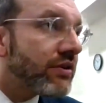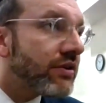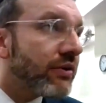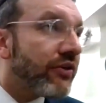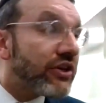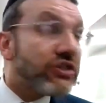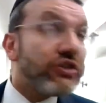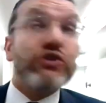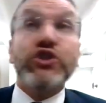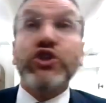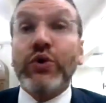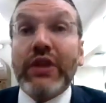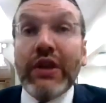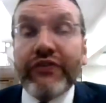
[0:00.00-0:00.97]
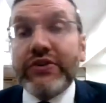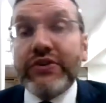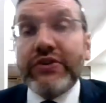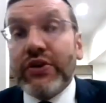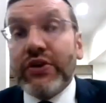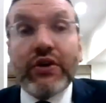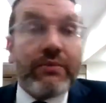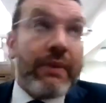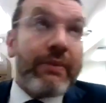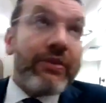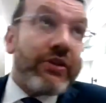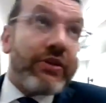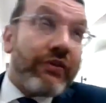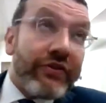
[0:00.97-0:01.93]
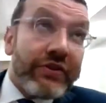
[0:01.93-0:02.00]
When things are so different, so maybe the
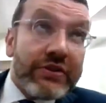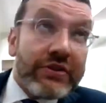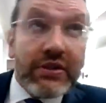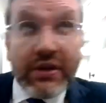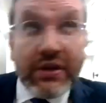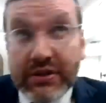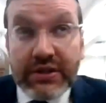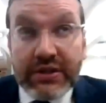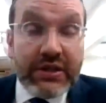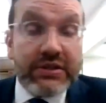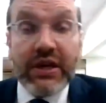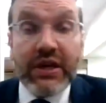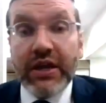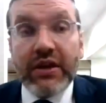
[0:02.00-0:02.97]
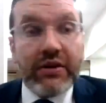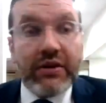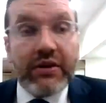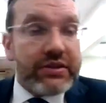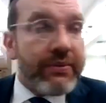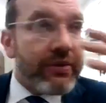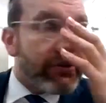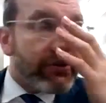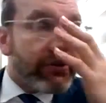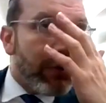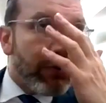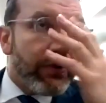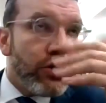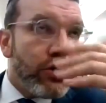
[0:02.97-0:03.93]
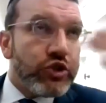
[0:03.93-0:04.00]
difference in this, it's something
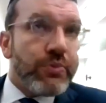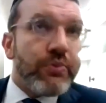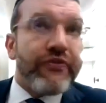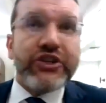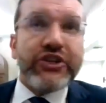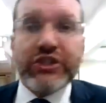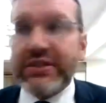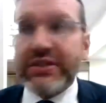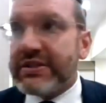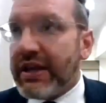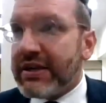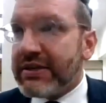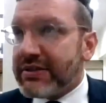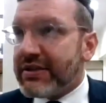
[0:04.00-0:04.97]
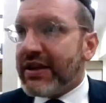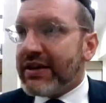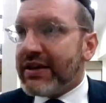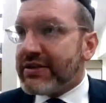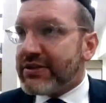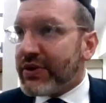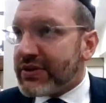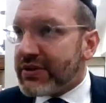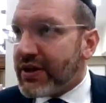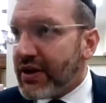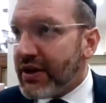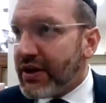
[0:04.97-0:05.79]
so superficial is what